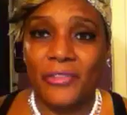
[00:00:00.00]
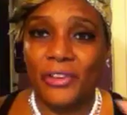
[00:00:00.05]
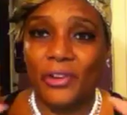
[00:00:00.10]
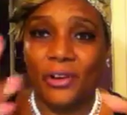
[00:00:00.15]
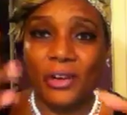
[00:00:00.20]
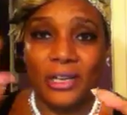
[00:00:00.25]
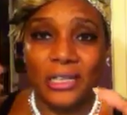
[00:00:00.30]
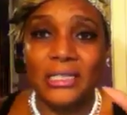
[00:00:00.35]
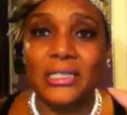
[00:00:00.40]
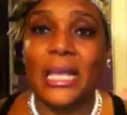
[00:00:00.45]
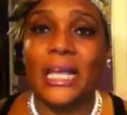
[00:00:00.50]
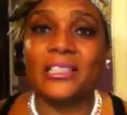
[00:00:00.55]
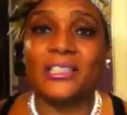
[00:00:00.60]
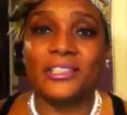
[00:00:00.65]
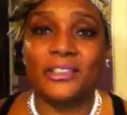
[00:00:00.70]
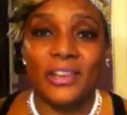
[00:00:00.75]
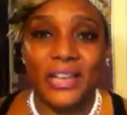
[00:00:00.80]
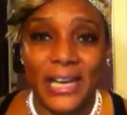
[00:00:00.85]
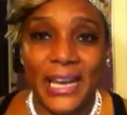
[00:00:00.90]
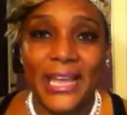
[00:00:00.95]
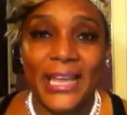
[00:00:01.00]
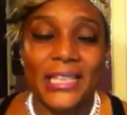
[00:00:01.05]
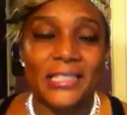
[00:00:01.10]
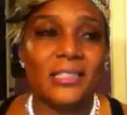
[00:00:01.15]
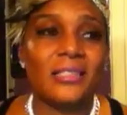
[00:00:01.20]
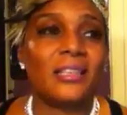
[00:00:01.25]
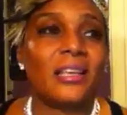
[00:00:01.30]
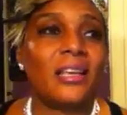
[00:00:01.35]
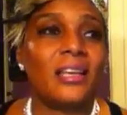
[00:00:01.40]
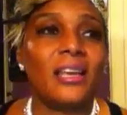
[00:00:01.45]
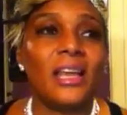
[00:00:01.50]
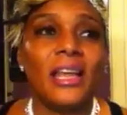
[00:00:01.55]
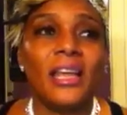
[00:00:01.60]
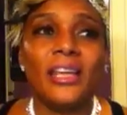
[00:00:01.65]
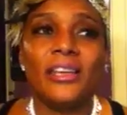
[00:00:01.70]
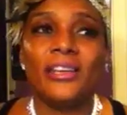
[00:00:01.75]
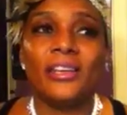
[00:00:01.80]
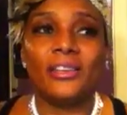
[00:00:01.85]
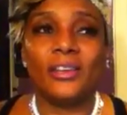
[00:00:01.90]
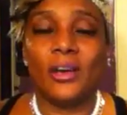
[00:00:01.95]
for your contacts and your glasses, and
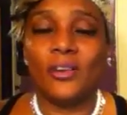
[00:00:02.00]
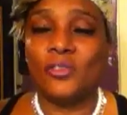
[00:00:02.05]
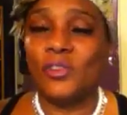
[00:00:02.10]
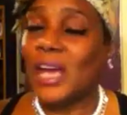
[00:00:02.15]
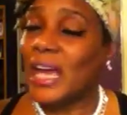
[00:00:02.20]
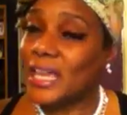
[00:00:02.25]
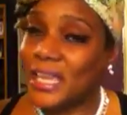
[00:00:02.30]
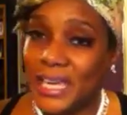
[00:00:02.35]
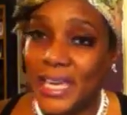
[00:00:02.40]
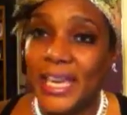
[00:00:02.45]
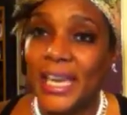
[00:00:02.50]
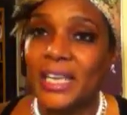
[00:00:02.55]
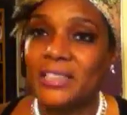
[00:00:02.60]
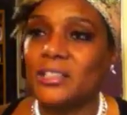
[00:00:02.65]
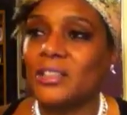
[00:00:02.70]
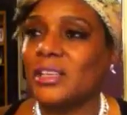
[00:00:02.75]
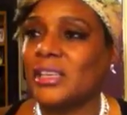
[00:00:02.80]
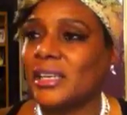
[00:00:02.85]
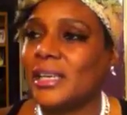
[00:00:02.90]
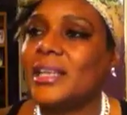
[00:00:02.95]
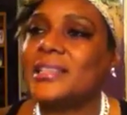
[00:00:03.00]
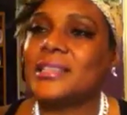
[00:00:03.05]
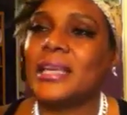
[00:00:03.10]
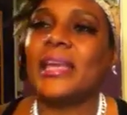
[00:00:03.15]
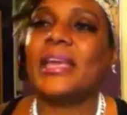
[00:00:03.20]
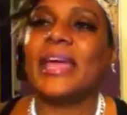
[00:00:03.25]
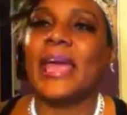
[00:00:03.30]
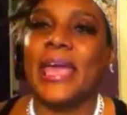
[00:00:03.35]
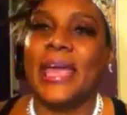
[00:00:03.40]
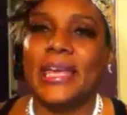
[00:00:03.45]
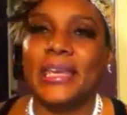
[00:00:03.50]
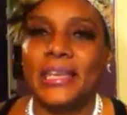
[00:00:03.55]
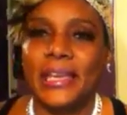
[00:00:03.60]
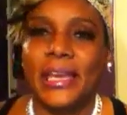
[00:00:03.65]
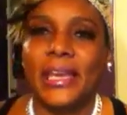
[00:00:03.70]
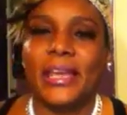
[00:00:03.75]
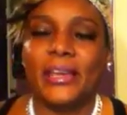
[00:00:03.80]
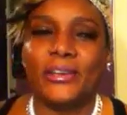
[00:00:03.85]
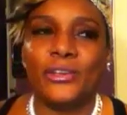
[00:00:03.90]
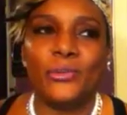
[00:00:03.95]
you got kids, your kids ain't ate
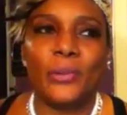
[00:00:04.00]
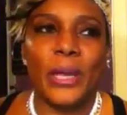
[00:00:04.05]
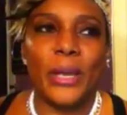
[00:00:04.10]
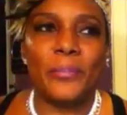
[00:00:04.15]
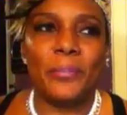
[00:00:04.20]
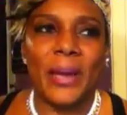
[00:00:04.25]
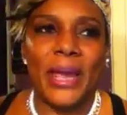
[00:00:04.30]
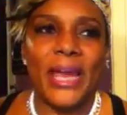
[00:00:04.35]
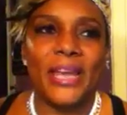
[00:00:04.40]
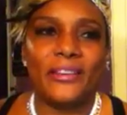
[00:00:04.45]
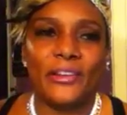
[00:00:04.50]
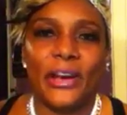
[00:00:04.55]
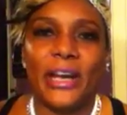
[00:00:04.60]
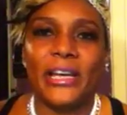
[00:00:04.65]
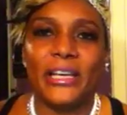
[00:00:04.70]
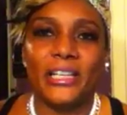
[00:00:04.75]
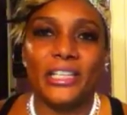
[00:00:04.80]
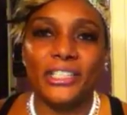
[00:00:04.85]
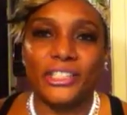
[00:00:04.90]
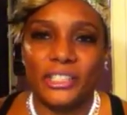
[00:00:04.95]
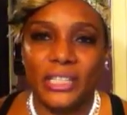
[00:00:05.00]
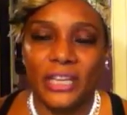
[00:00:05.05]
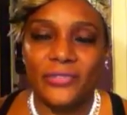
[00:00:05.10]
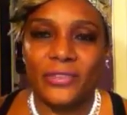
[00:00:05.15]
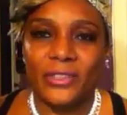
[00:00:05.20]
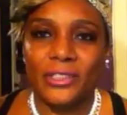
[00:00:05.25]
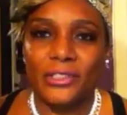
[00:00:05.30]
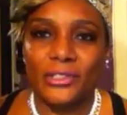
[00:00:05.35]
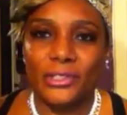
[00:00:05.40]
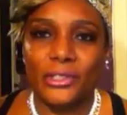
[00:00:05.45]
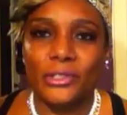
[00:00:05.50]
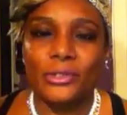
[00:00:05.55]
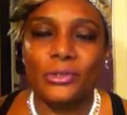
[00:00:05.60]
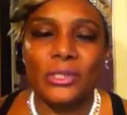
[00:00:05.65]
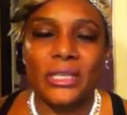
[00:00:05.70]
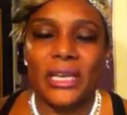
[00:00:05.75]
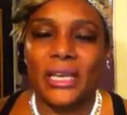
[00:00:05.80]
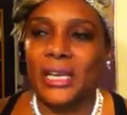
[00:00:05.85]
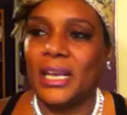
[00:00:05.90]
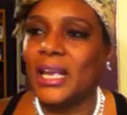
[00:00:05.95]
yet, and you ain't paid their lunch yet for the school,
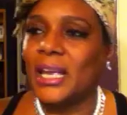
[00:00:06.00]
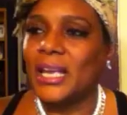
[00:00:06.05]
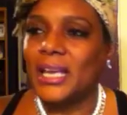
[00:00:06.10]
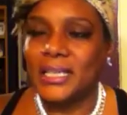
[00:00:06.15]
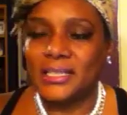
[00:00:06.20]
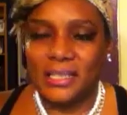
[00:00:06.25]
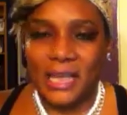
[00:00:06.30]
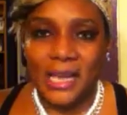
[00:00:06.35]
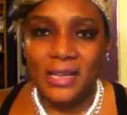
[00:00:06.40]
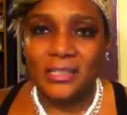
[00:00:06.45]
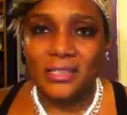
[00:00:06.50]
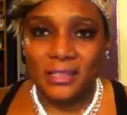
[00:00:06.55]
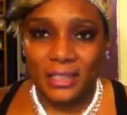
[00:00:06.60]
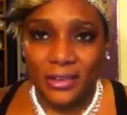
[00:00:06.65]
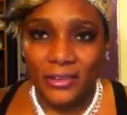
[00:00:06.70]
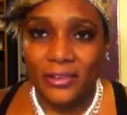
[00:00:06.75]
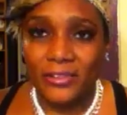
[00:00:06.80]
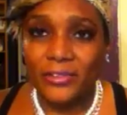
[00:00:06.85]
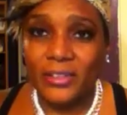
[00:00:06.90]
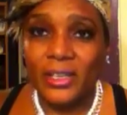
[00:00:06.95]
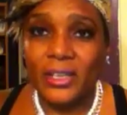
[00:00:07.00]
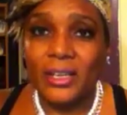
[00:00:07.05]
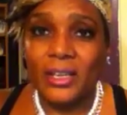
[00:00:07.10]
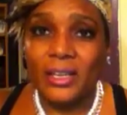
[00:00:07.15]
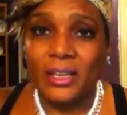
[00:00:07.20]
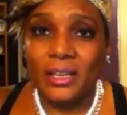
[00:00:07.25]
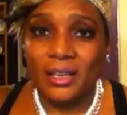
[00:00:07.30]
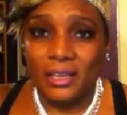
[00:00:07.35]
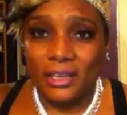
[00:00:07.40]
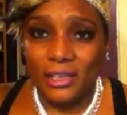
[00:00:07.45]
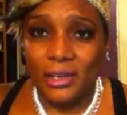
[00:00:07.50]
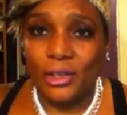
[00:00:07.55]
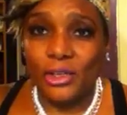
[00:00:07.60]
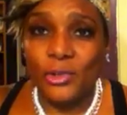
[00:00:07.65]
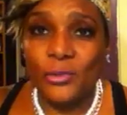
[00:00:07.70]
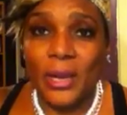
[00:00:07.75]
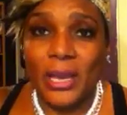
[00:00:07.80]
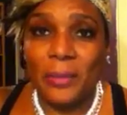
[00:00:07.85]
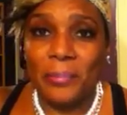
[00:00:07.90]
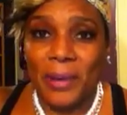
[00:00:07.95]
and there's a lot of stuff,
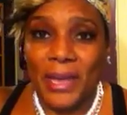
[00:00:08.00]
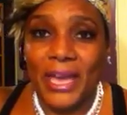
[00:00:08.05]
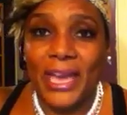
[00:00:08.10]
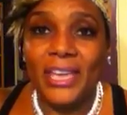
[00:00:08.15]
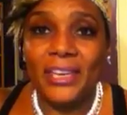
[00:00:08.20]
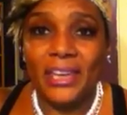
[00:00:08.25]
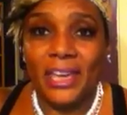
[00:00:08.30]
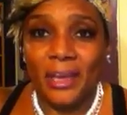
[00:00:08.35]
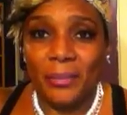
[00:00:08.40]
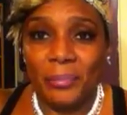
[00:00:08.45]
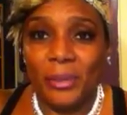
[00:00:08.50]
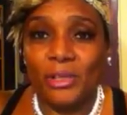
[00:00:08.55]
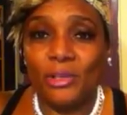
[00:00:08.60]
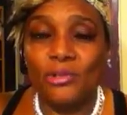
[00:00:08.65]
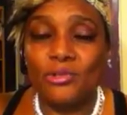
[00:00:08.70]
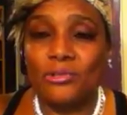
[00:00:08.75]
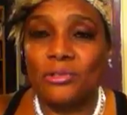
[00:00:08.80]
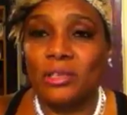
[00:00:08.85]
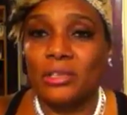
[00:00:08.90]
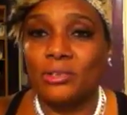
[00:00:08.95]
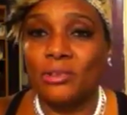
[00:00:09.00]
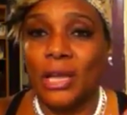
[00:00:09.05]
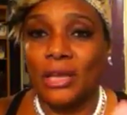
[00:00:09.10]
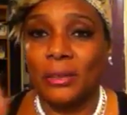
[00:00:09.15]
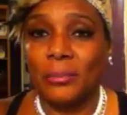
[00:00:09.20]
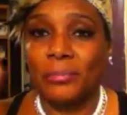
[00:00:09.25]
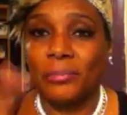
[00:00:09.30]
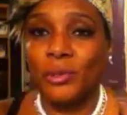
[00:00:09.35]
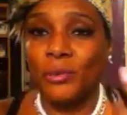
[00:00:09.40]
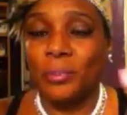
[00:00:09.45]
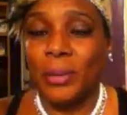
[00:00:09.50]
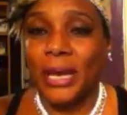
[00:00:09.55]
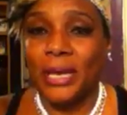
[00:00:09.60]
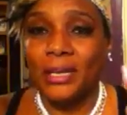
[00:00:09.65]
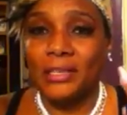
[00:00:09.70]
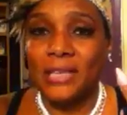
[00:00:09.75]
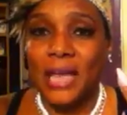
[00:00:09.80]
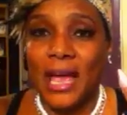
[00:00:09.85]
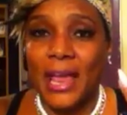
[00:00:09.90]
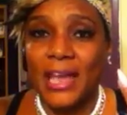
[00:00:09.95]
you ain't paid yet, but you paying
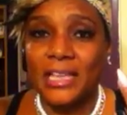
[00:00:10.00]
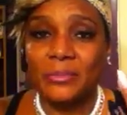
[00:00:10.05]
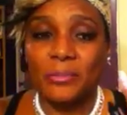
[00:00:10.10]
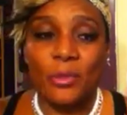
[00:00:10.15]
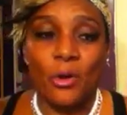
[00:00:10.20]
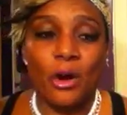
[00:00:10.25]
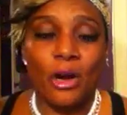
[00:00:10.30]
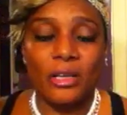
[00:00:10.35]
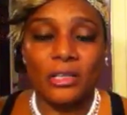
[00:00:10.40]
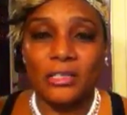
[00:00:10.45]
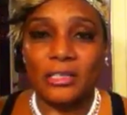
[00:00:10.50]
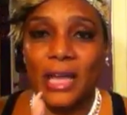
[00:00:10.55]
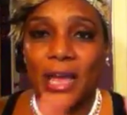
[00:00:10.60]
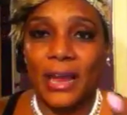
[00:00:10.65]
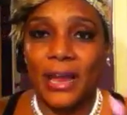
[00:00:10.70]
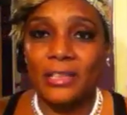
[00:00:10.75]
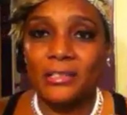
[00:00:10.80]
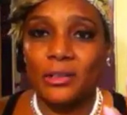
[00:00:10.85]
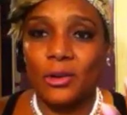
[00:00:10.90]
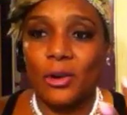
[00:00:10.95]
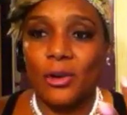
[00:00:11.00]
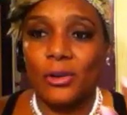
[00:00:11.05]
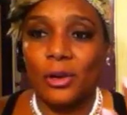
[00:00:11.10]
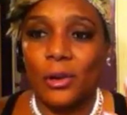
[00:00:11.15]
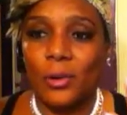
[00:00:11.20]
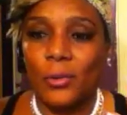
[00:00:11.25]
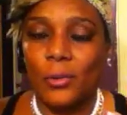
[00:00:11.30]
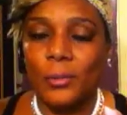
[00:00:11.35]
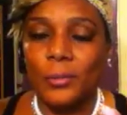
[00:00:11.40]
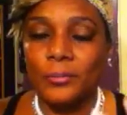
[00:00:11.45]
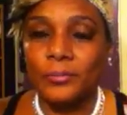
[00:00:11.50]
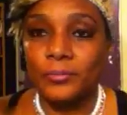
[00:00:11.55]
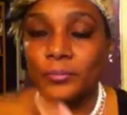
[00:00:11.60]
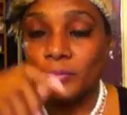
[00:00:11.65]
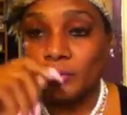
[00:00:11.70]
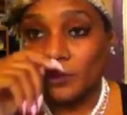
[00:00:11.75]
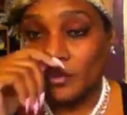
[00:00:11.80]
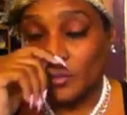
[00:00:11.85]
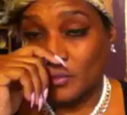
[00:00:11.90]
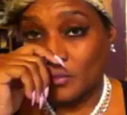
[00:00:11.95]
this highest mortgage, this highest car note,
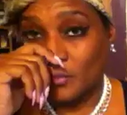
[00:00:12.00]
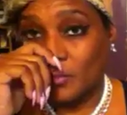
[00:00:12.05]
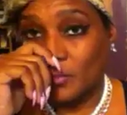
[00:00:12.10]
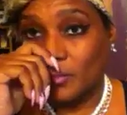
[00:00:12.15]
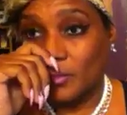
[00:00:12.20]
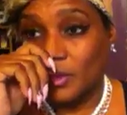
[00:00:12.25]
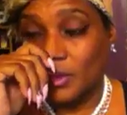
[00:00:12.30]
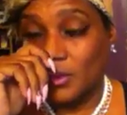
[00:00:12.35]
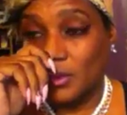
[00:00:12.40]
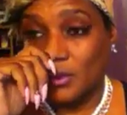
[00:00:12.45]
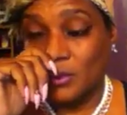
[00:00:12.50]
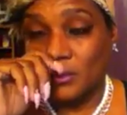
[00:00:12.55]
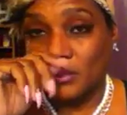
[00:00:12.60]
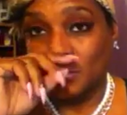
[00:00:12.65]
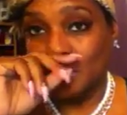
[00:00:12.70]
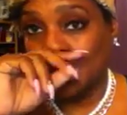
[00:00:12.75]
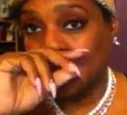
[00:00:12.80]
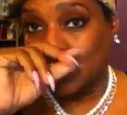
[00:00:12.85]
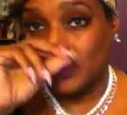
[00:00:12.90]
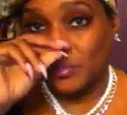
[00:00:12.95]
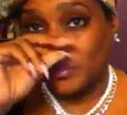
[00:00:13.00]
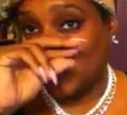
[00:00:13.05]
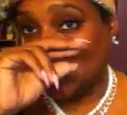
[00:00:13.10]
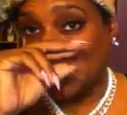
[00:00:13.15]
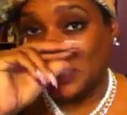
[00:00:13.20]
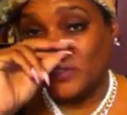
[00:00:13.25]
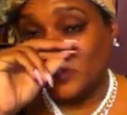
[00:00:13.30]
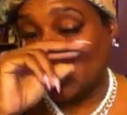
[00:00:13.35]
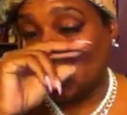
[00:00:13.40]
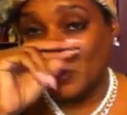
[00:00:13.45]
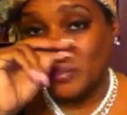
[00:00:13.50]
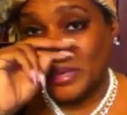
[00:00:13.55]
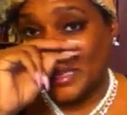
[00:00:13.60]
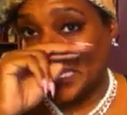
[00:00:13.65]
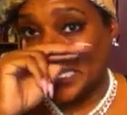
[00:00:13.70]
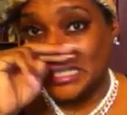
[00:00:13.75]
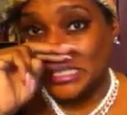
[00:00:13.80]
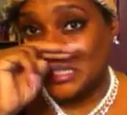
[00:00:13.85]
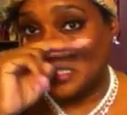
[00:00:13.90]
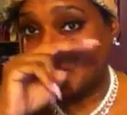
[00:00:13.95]
live in your
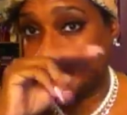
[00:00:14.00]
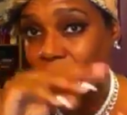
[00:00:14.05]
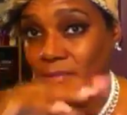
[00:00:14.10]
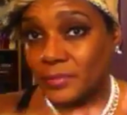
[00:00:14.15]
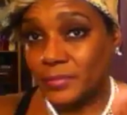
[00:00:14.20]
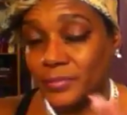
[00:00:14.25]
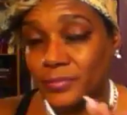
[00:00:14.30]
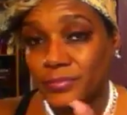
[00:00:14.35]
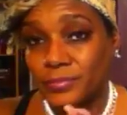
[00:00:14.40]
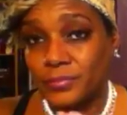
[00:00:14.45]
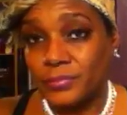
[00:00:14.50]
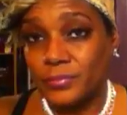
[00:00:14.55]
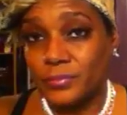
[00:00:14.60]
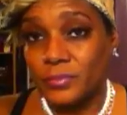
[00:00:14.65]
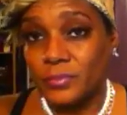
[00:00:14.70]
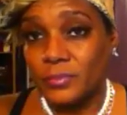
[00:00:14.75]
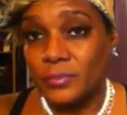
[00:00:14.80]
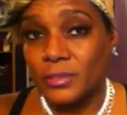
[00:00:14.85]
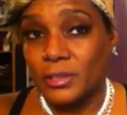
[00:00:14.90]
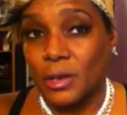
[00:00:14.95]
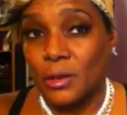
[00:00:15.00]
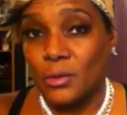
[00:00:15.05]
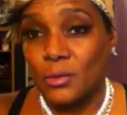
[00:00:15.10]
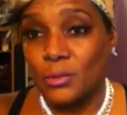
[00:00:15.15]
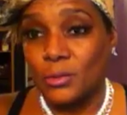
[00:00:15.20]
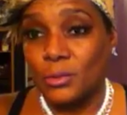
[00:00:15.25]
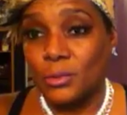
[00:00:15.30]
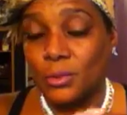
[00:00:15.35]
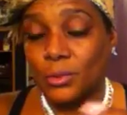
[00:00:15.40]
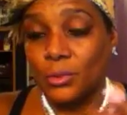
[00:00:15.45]
means. So